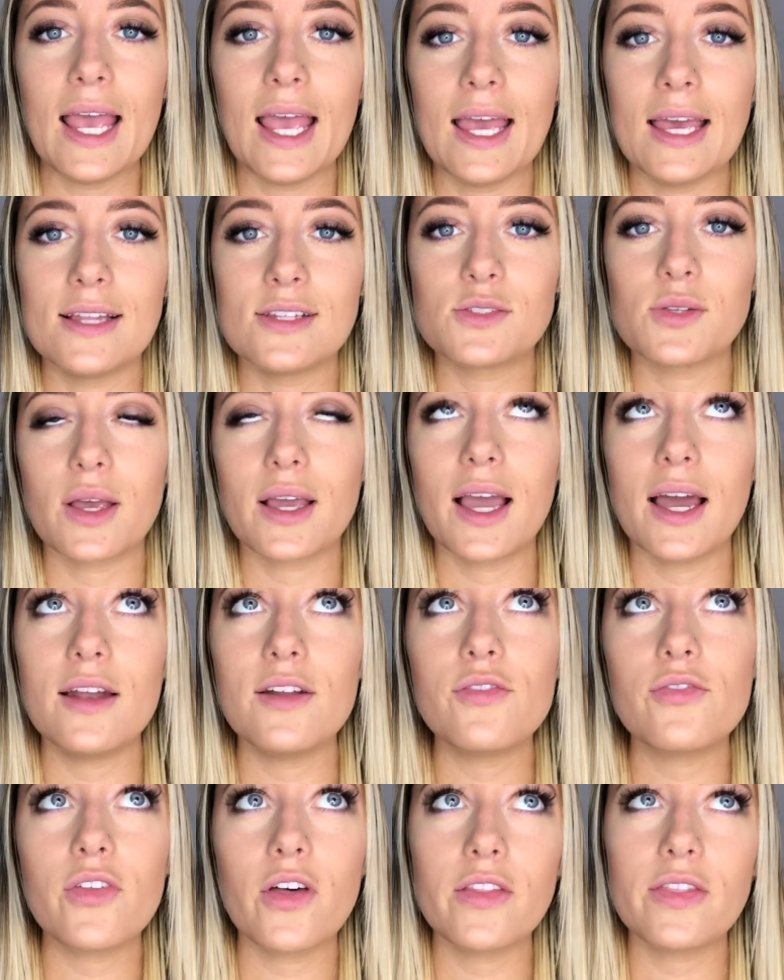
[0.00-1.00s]
And so I kind
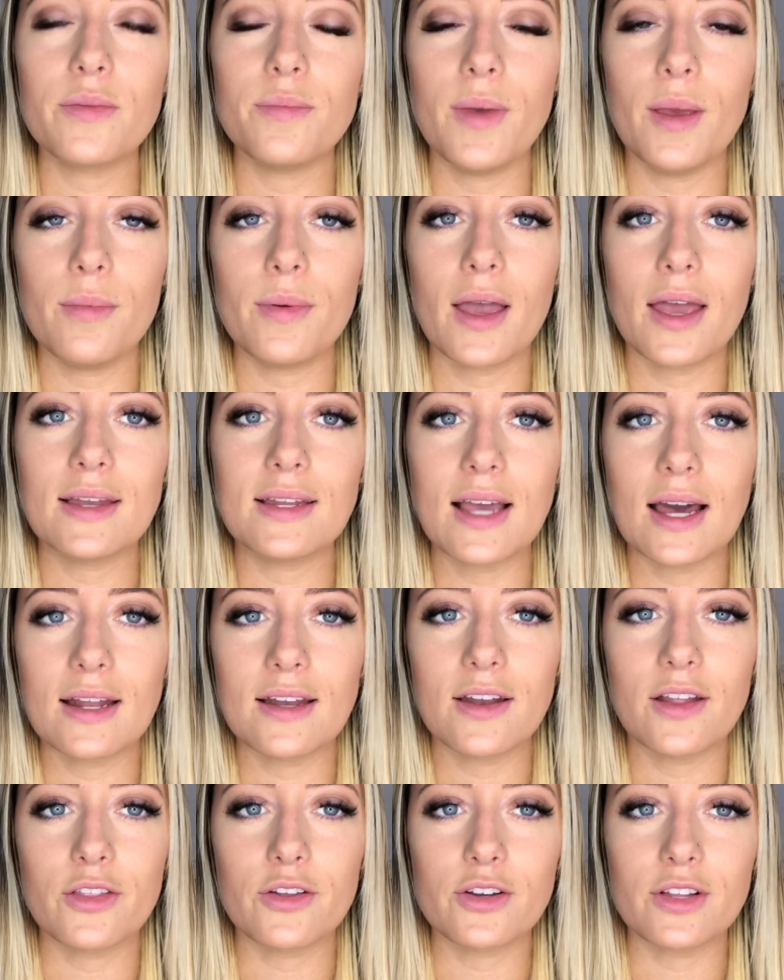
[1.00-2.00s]
of thought that maybe I had got
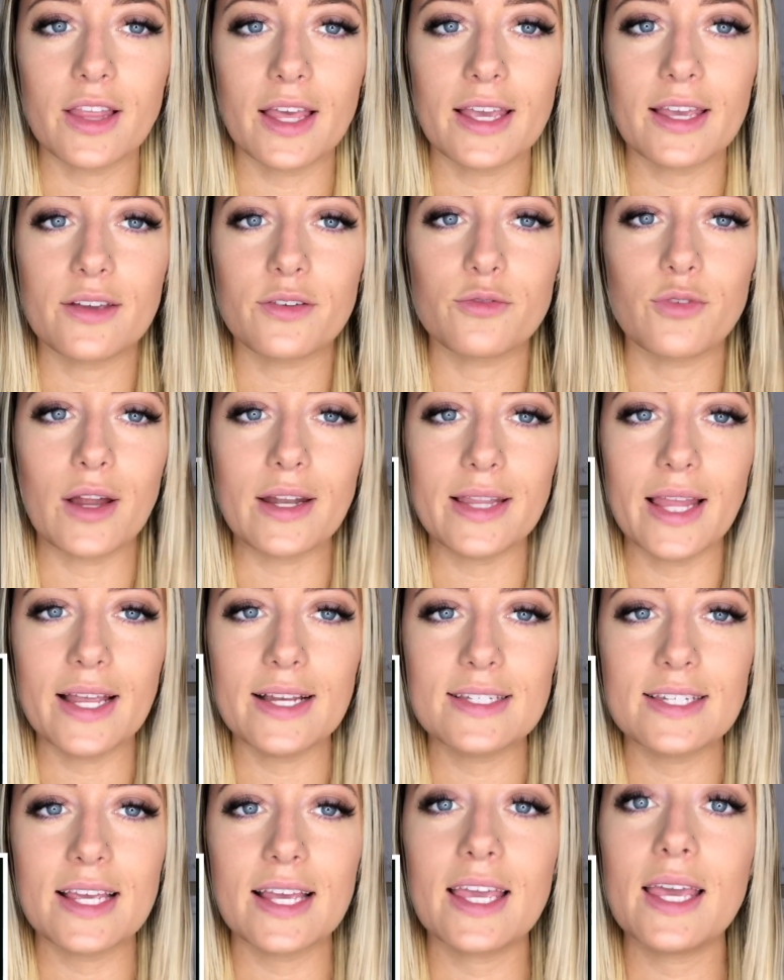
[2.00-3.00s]
another like red
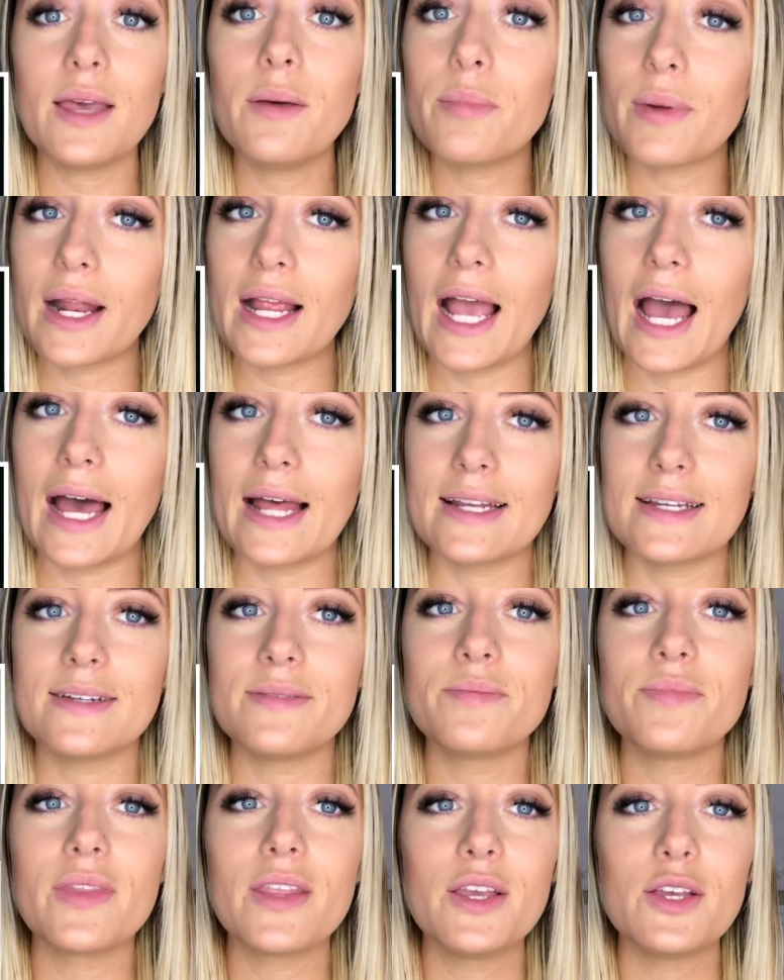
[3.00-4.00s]
light ticket, but I hadn't.
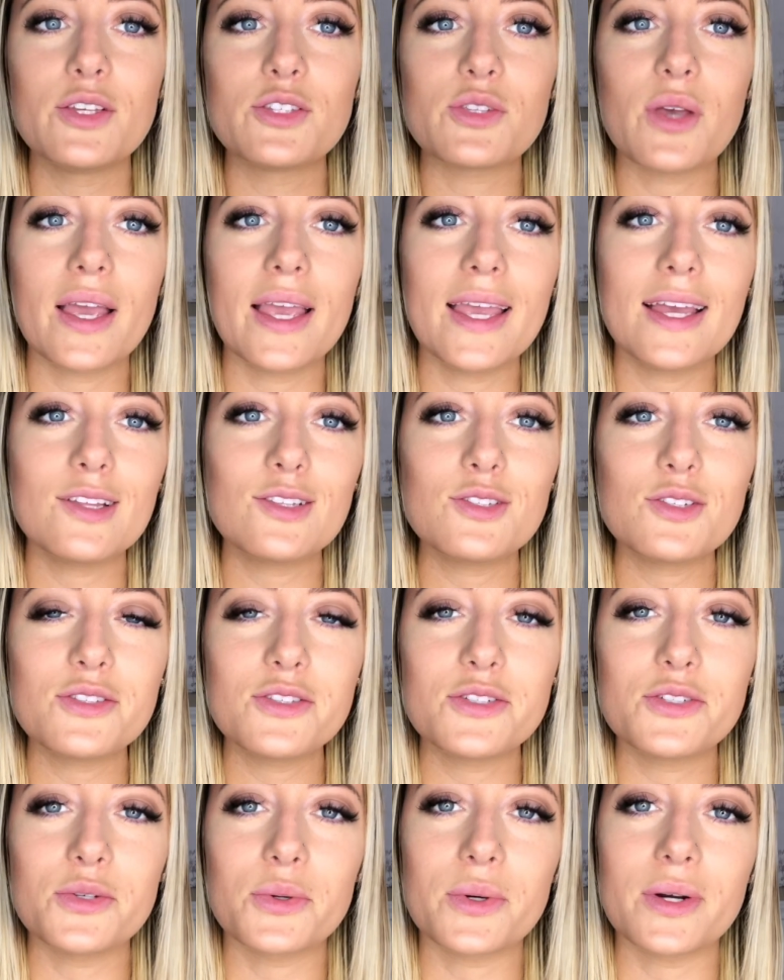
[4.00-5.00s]
So I answered
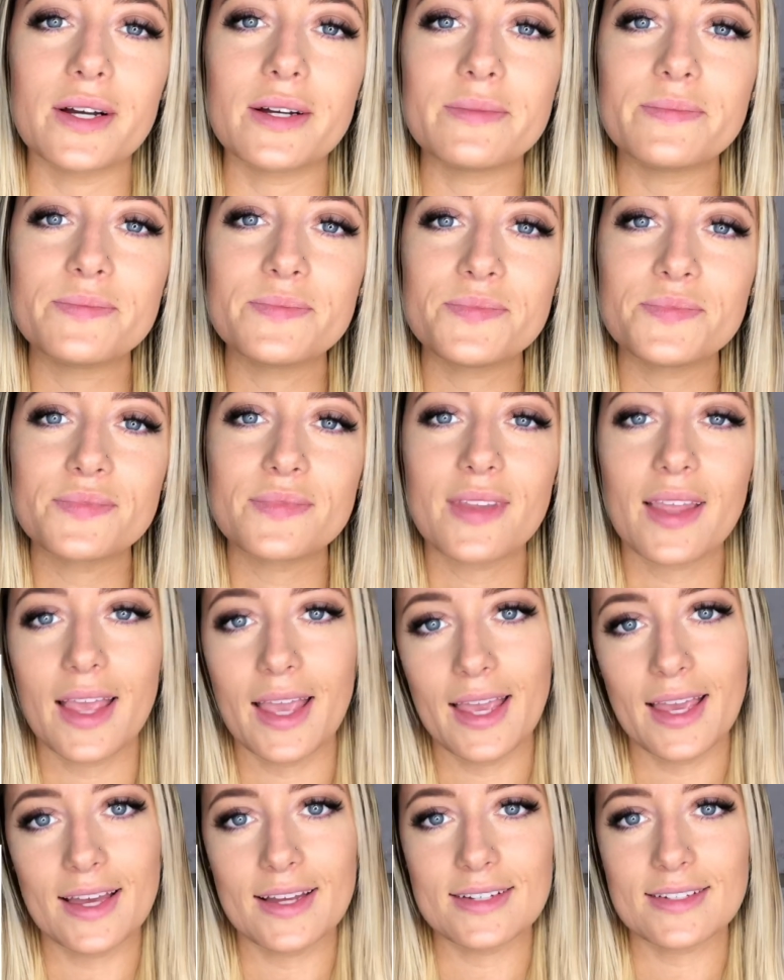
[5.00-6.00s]
the door,
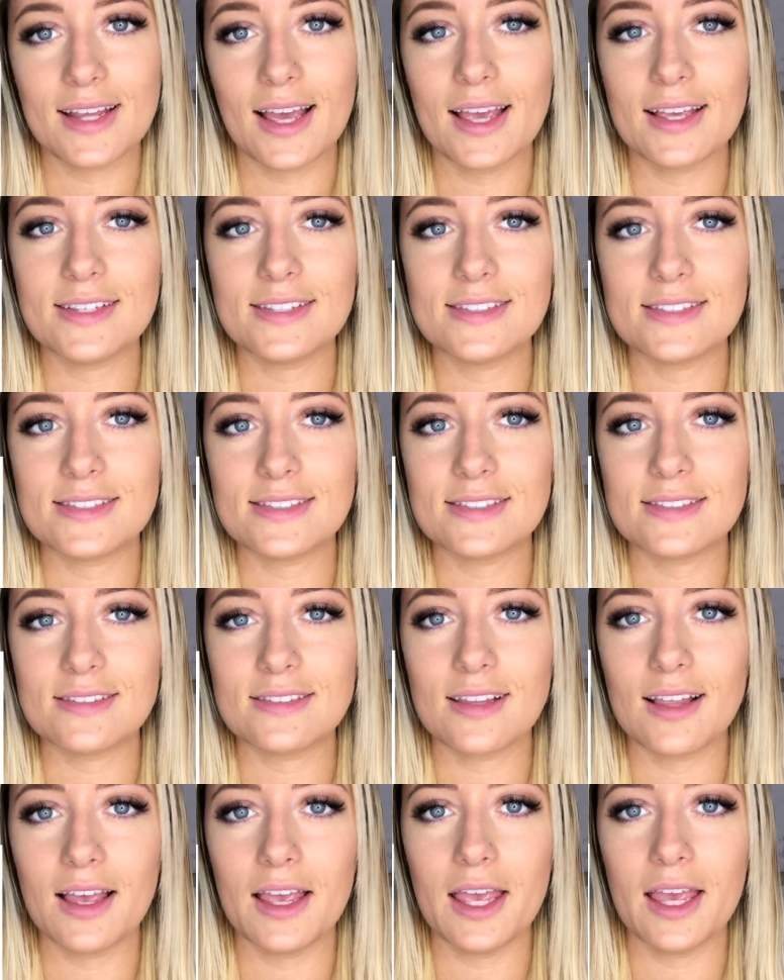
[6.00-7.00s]
and
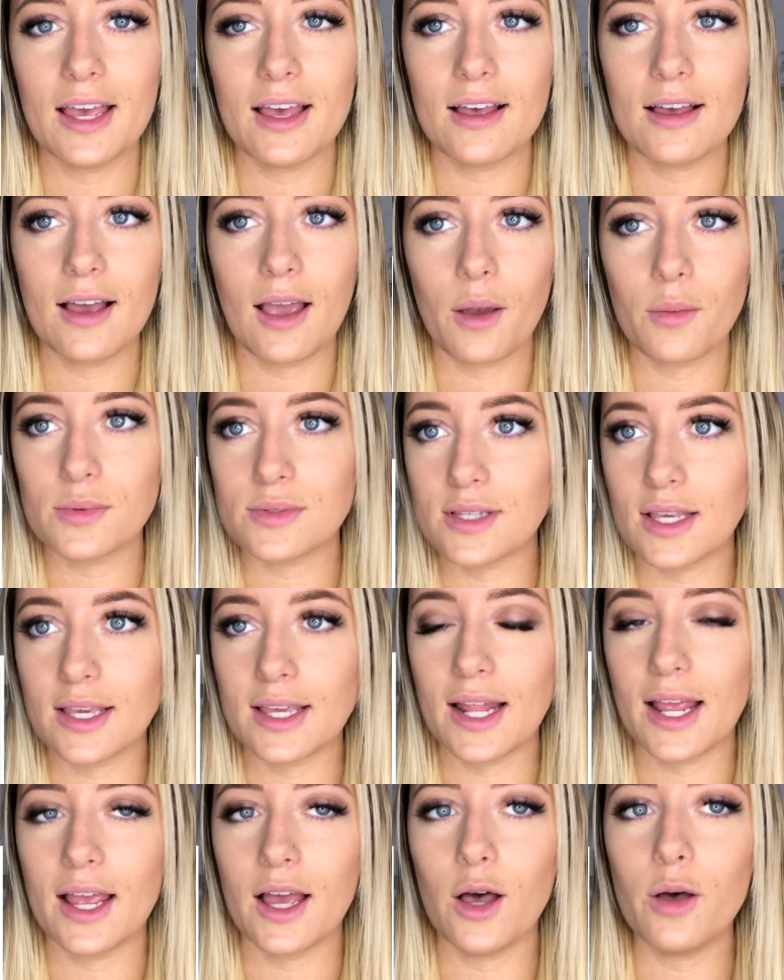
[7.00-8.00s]
I was like,
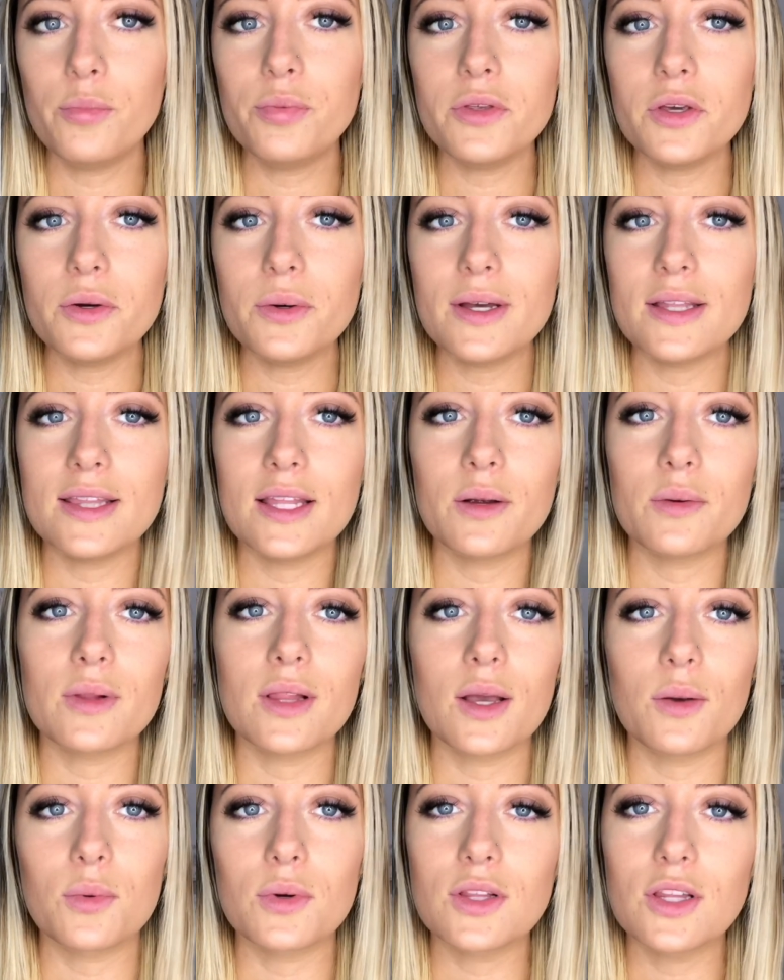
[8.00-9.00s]
can I help you? And they were
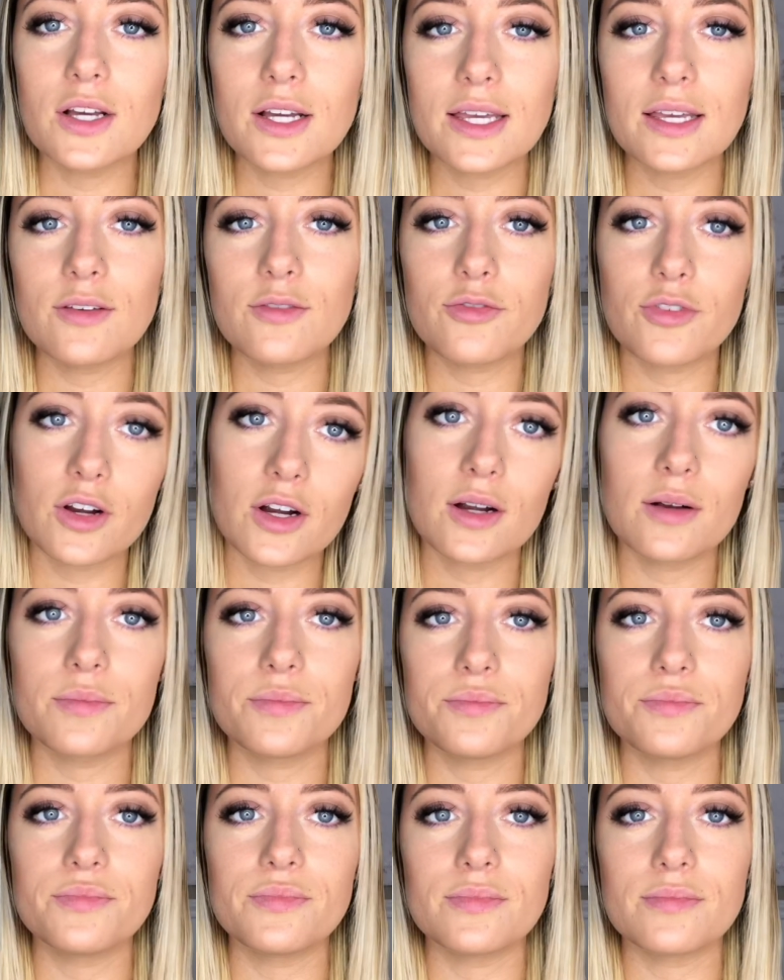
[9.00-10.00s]
like, we're looking for
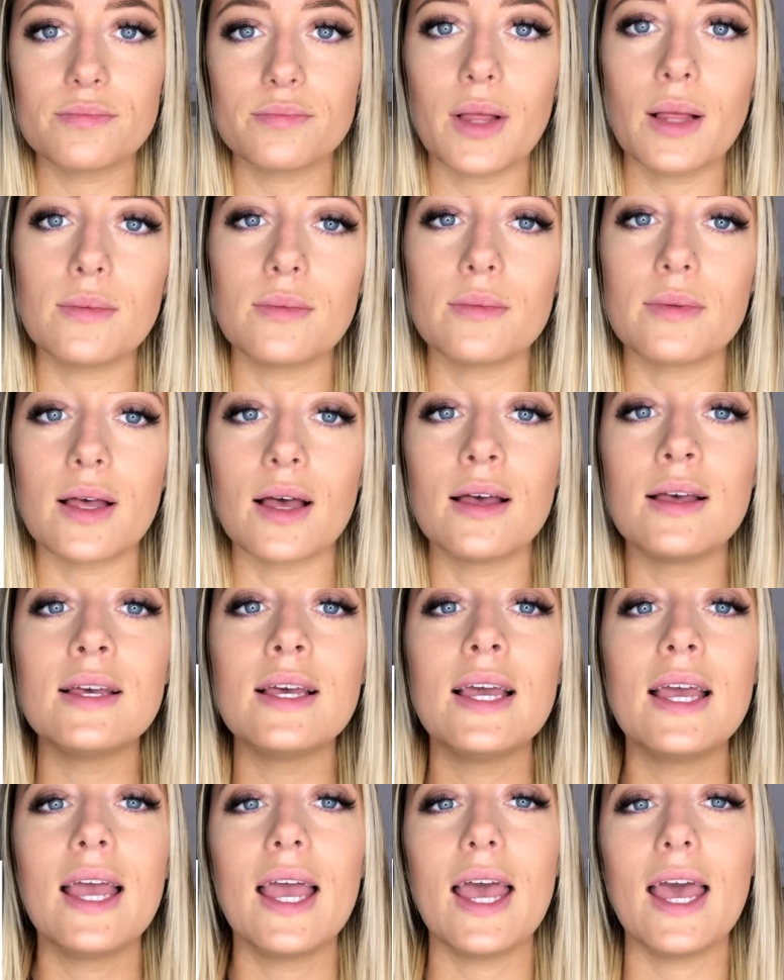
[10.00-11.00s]
blah, blah, blah.
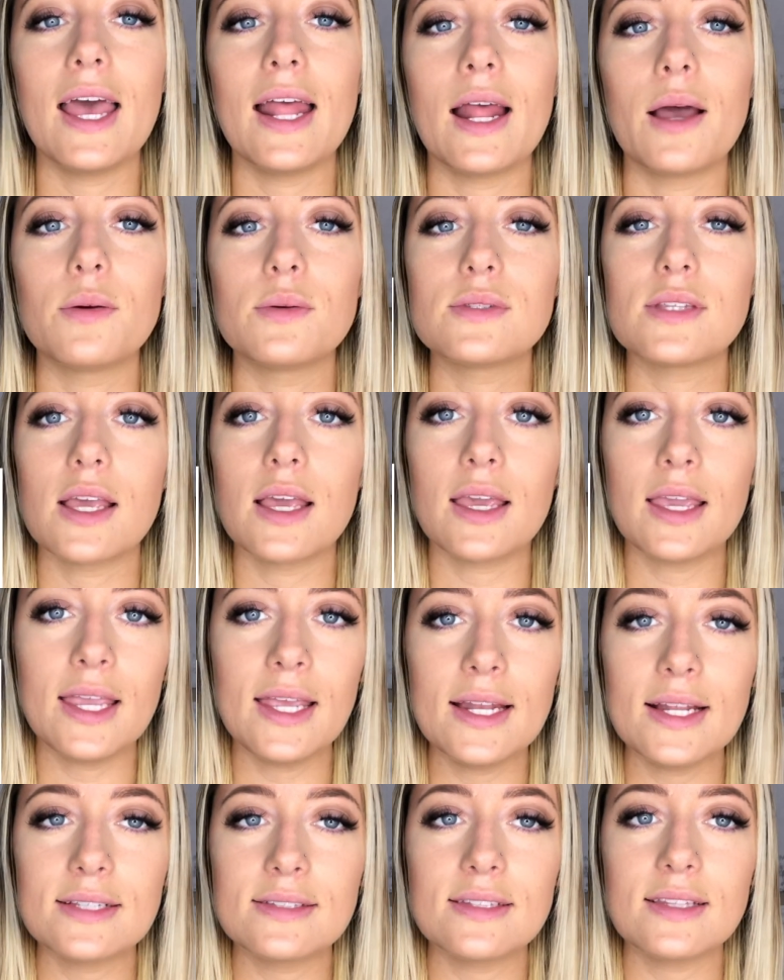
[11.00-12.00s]
And I was like,
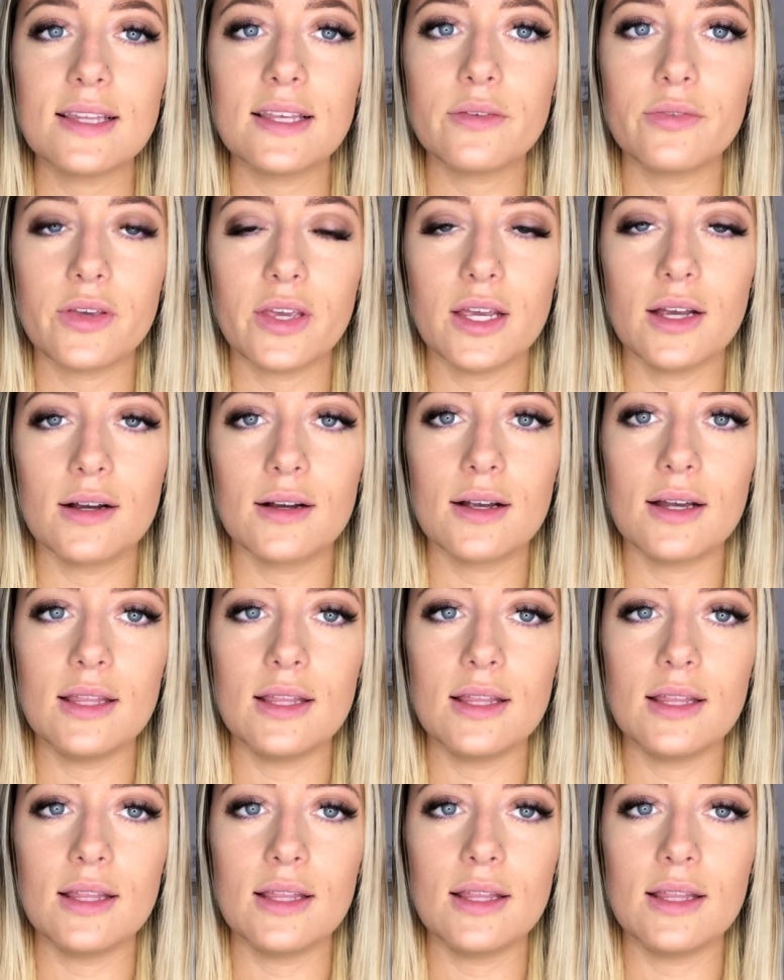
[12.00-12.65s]
he doesn't live here.